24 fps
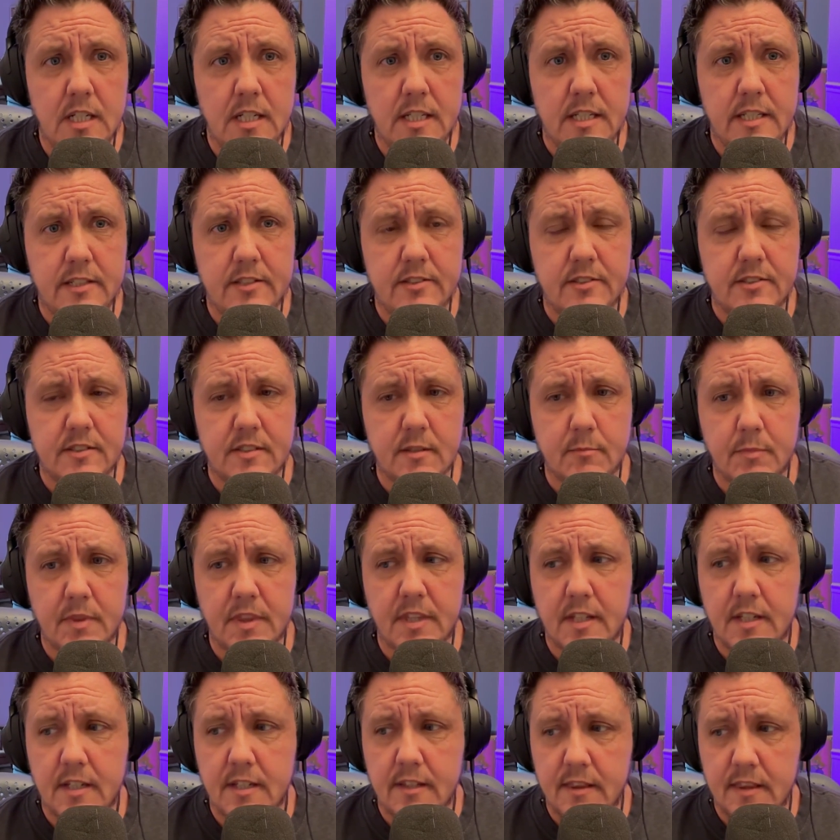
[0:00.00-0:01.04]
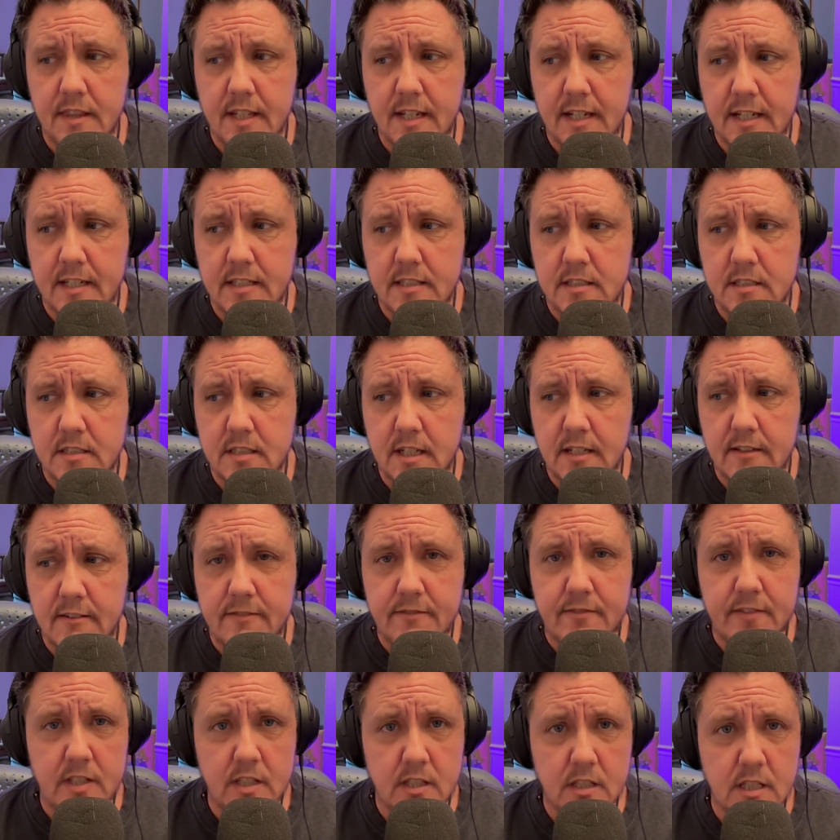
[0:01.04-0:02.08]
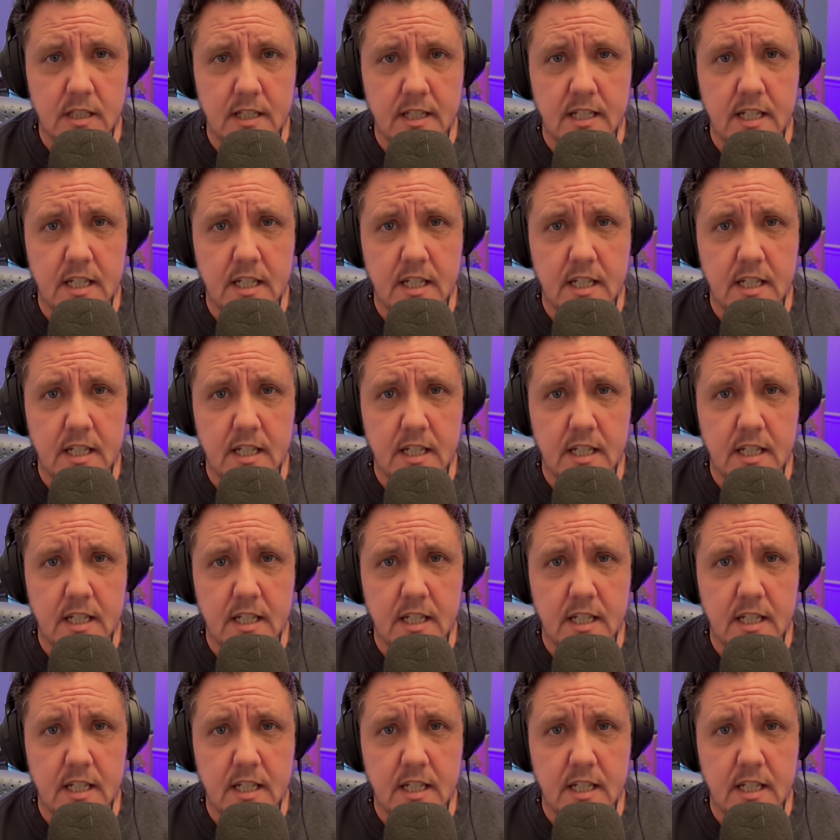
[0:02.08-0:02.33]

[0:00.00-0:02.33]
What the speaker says: It's something that I feel like